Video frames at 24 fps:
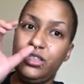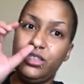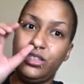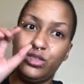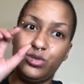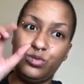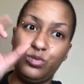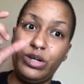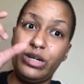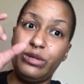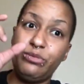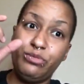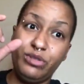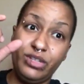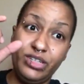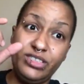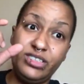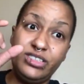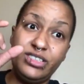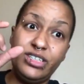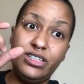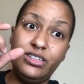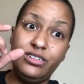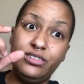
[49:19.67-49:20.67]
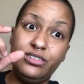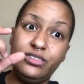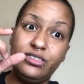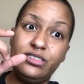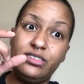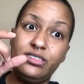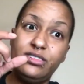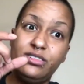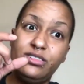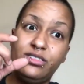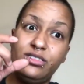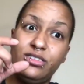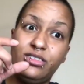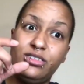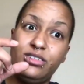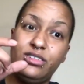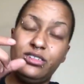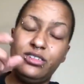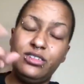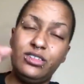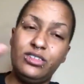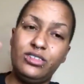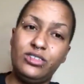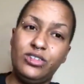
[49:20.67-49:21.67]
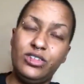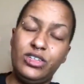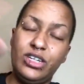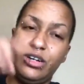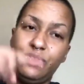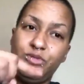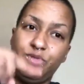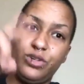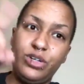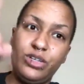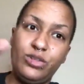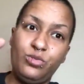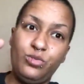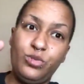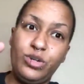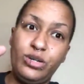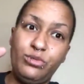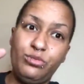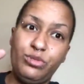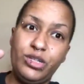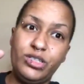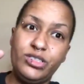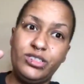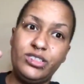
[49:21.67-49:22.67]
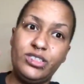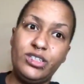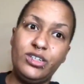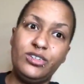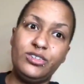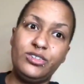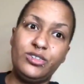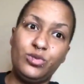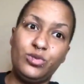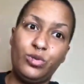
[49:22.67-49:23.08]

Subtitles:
is white blood cells. You have red and white blood cells.